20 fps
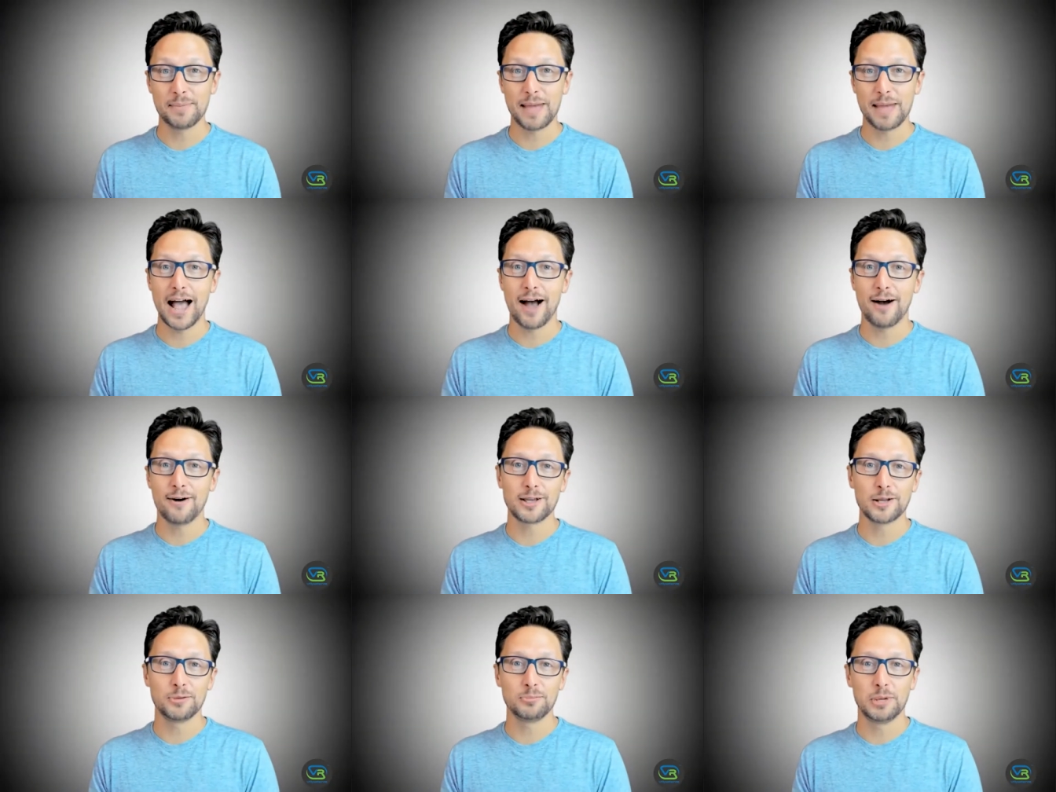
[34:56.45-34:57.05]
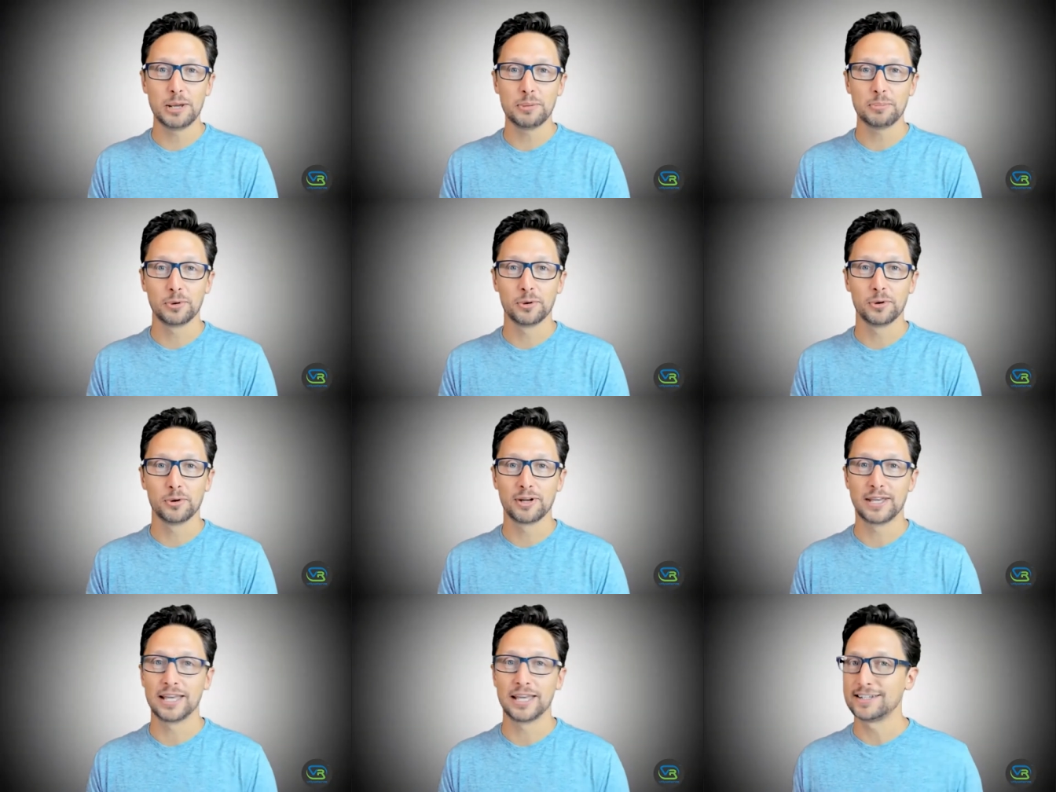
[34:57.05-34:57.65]
How can
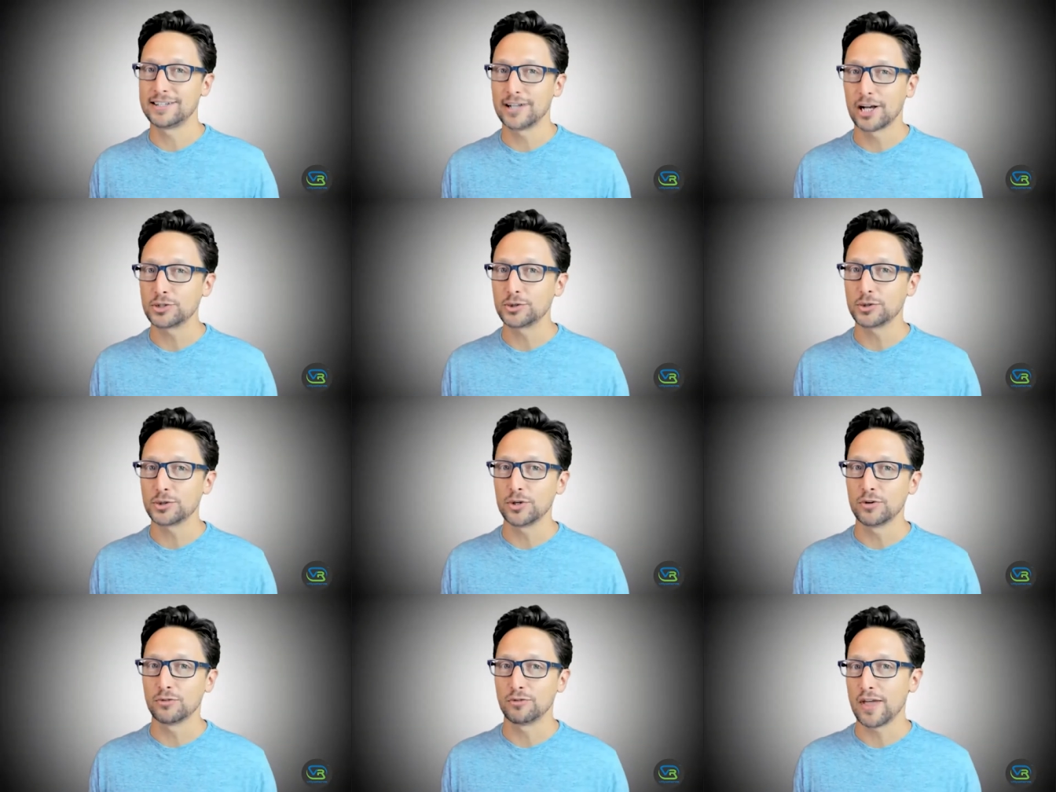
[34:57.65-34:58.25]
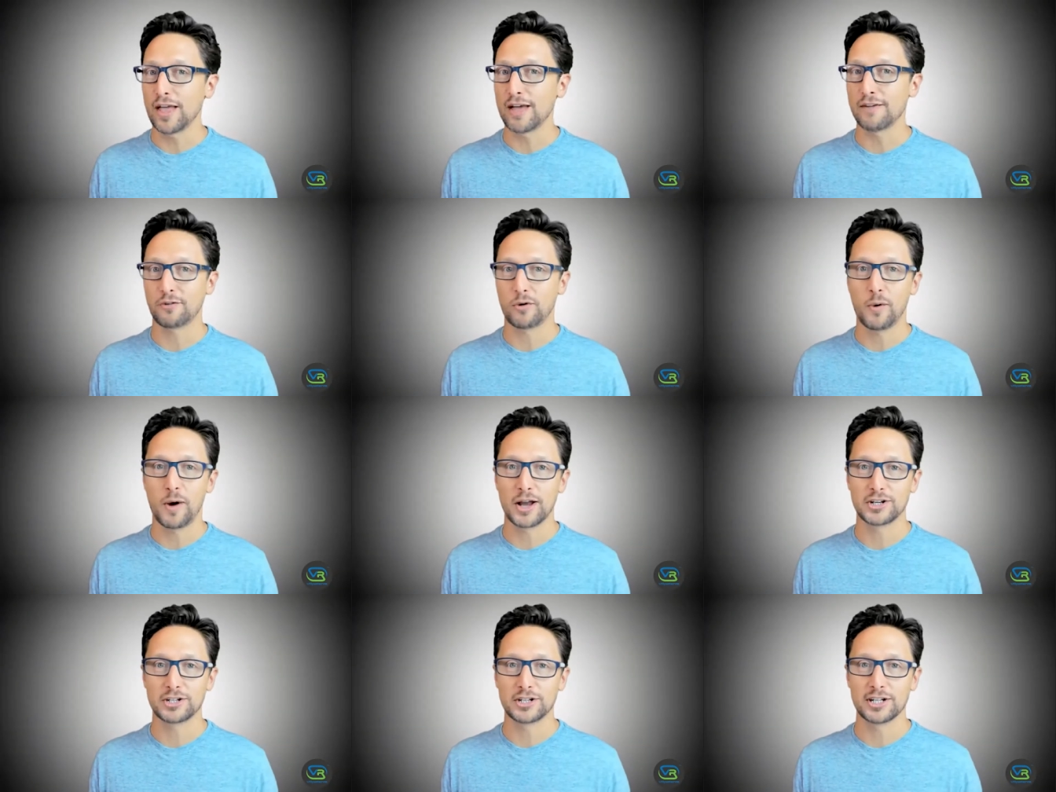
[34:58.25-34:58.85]
people get in touch with you if they have
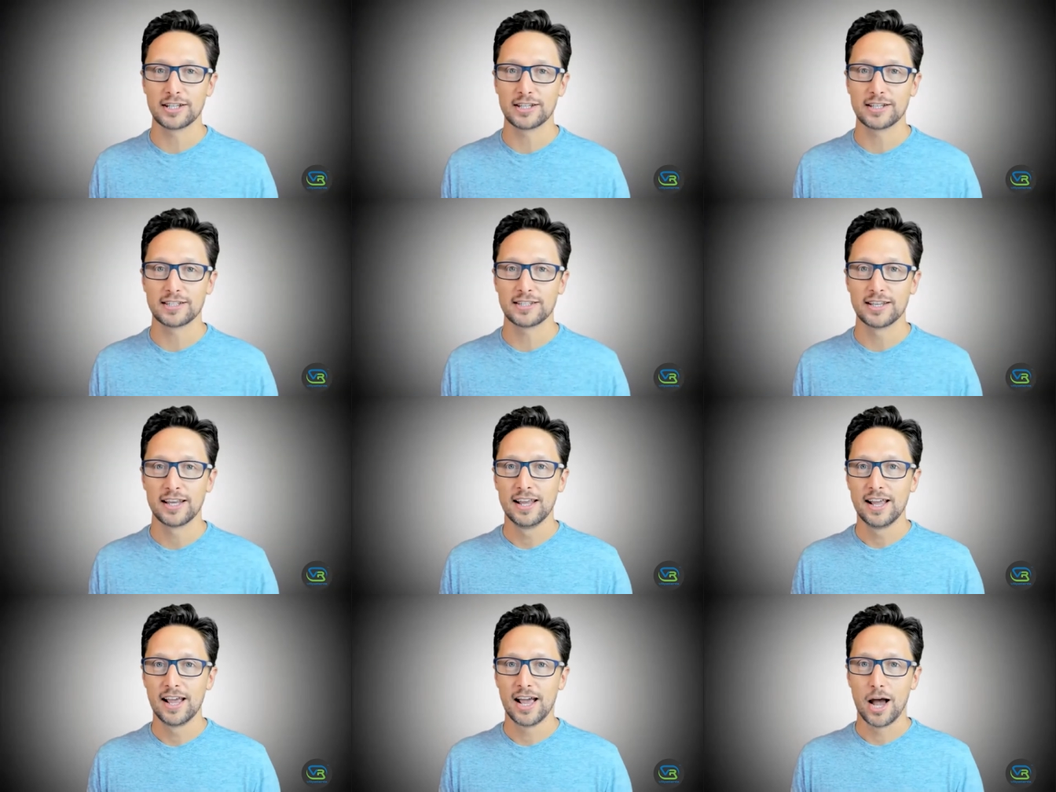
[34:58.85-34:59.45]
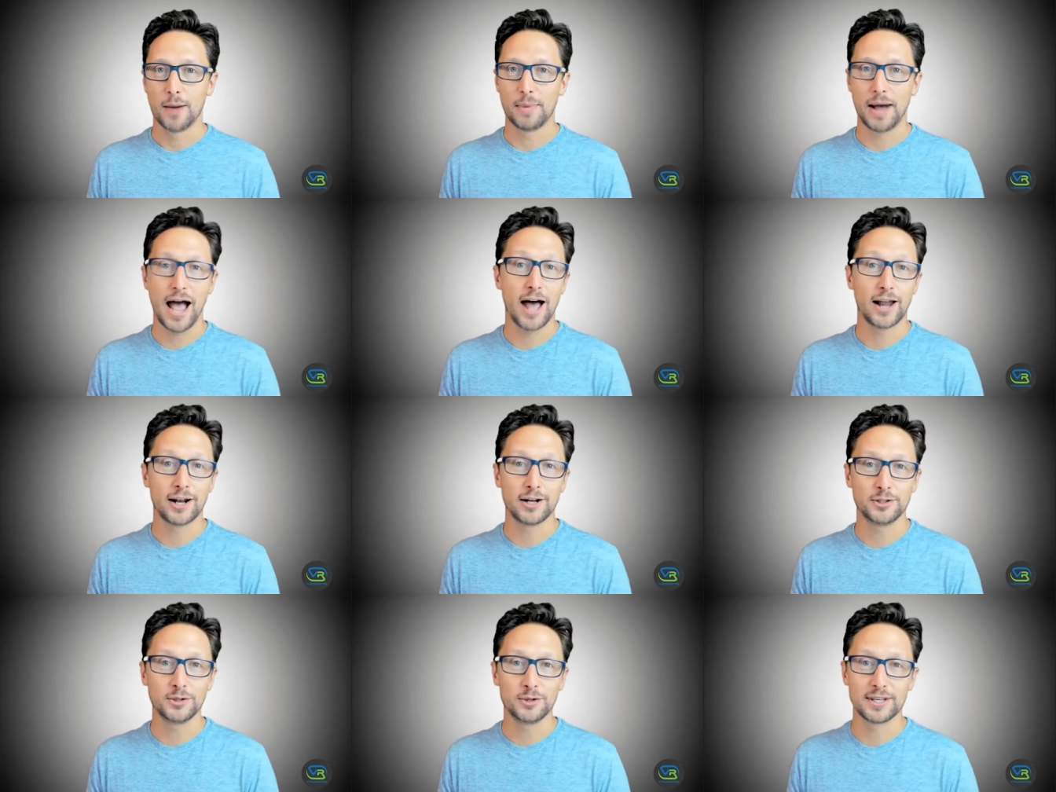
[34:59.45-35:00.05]
questions about how
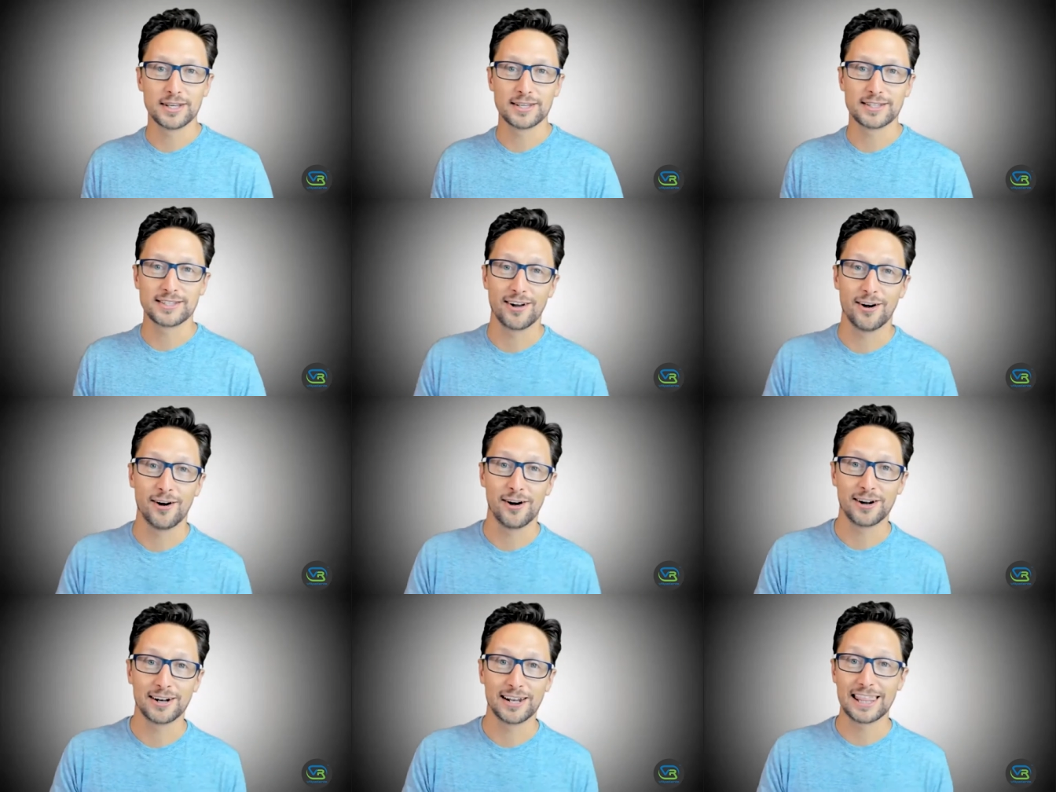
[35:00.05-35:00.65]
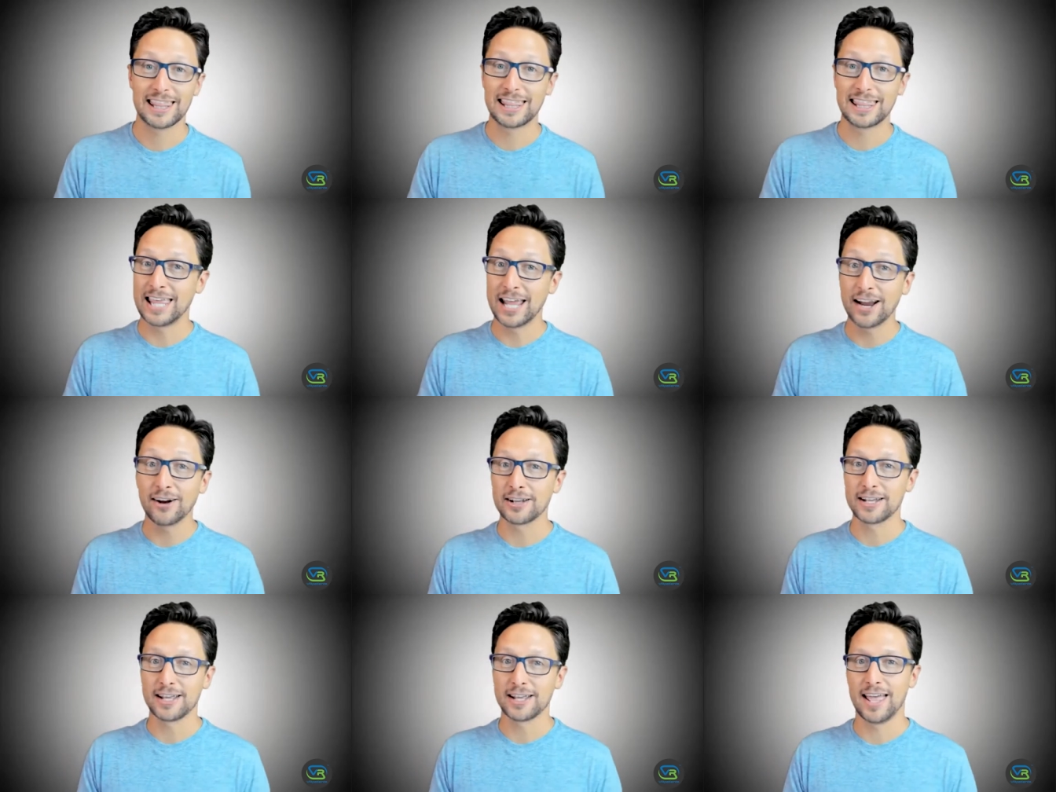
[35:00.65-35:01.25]
to do this on
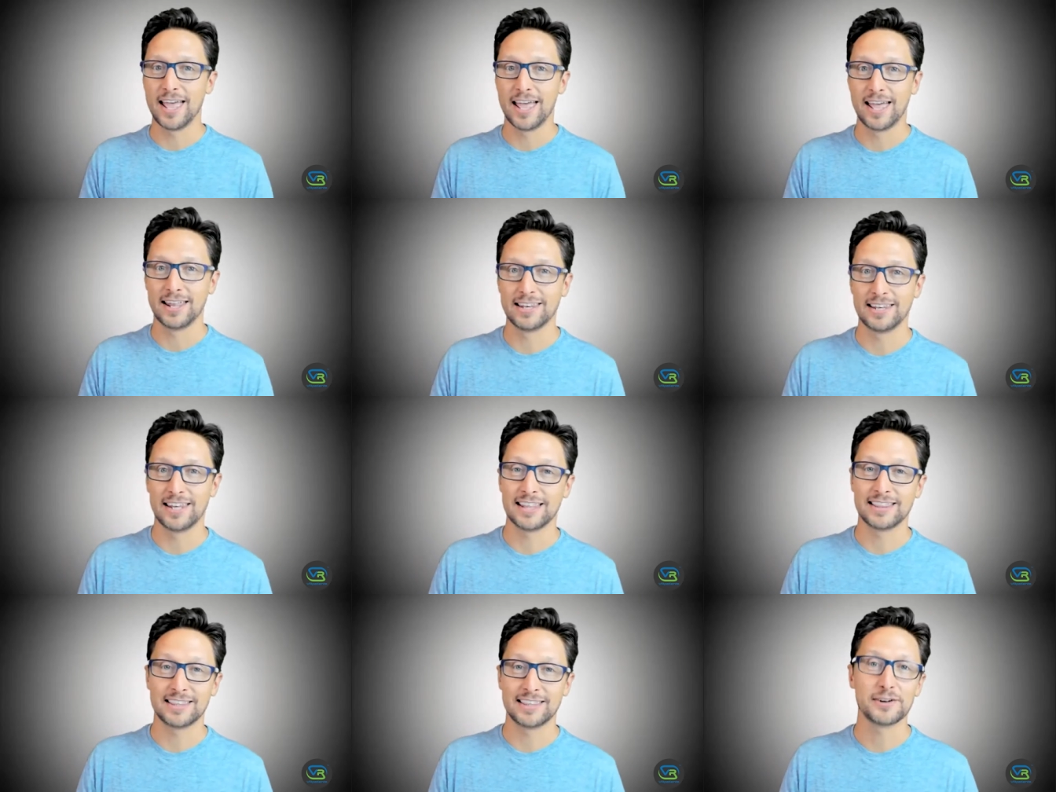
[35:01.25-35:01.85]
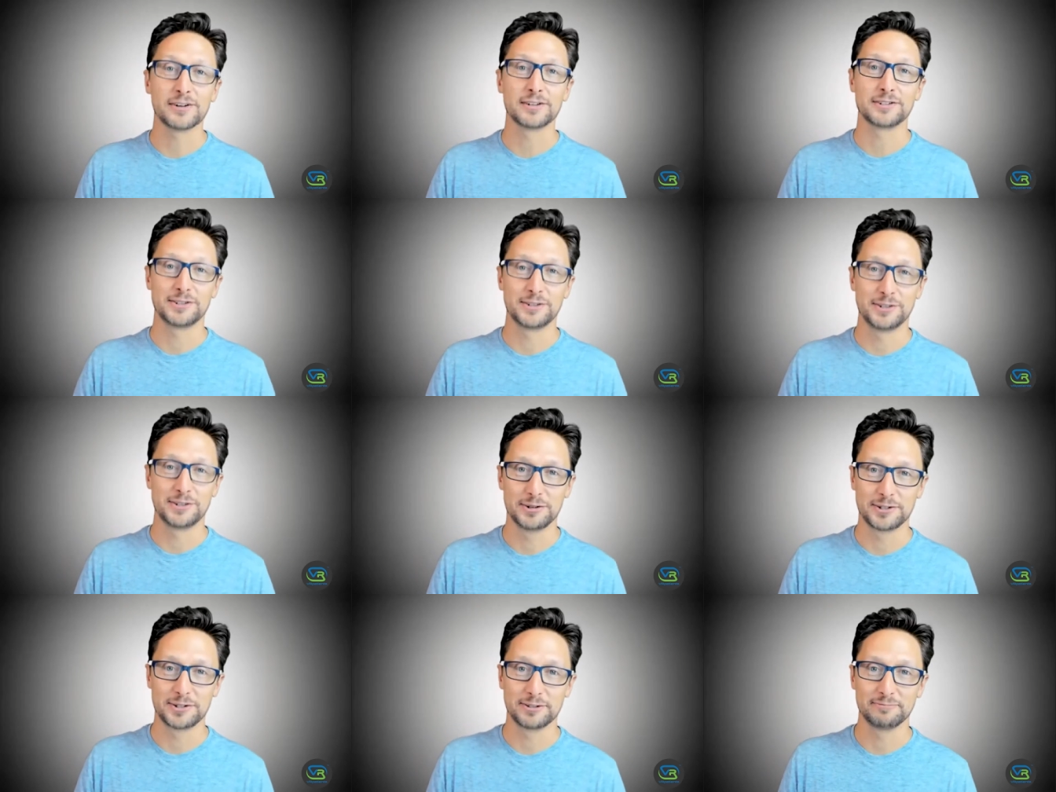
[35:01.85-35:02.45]
their end at their
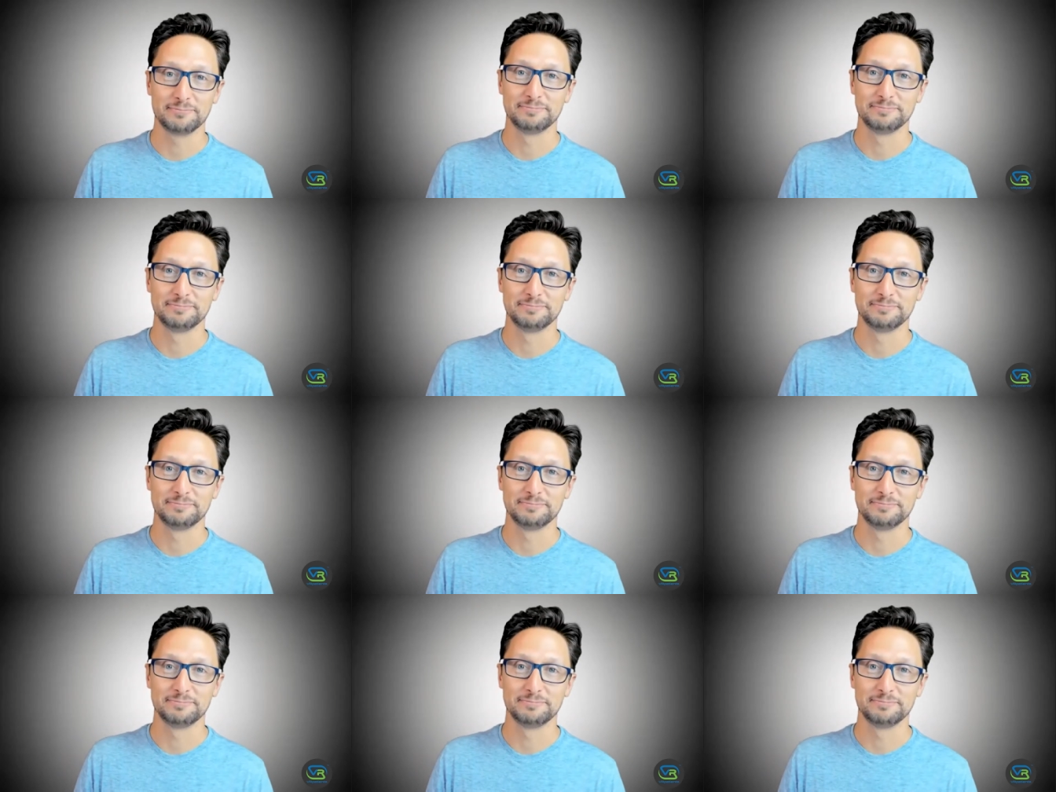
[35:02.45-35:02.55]
institution?